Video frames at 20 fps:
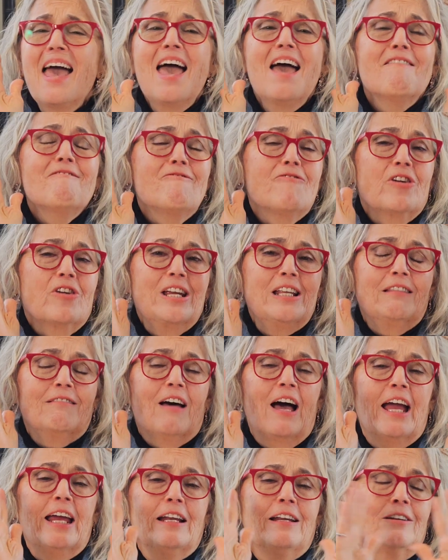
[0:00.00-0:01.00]
Every
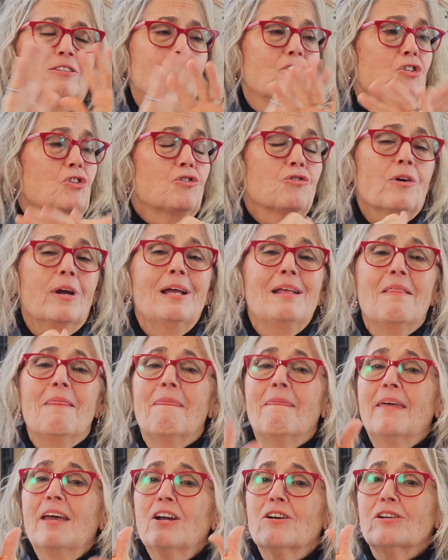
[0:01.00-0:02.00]
line is straight
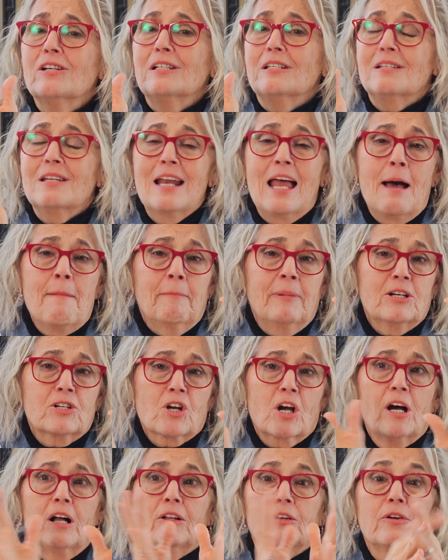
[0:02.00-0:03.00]
and there is not
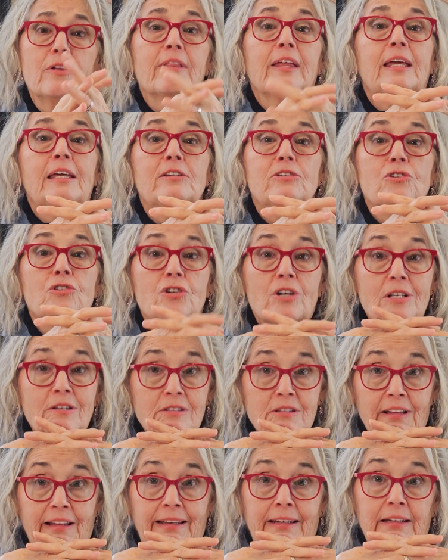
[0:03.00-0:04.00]
much color. They
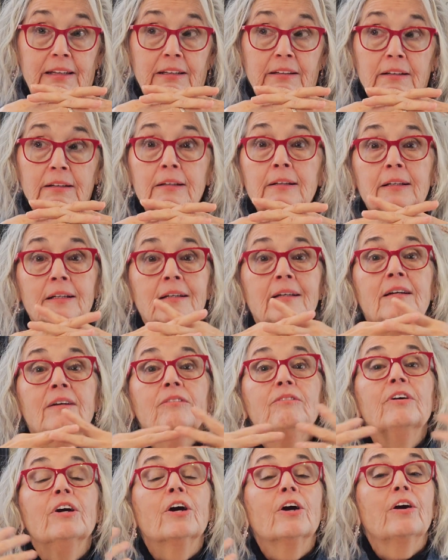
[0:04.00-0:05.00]
just like it
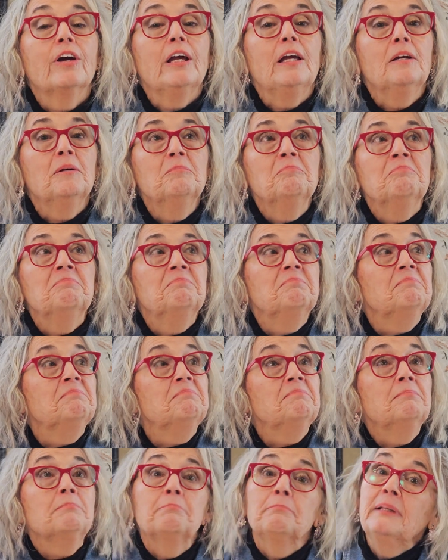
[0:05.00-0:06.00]
very
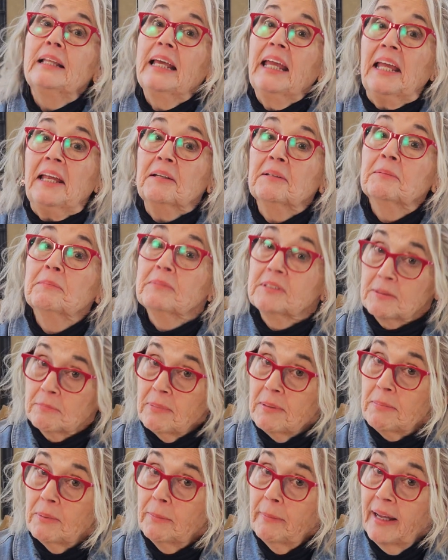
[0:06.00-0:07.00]
plain. Some
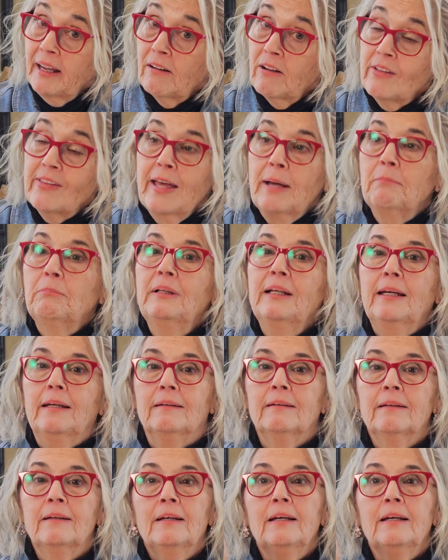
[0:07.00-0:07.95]
people might call that plain.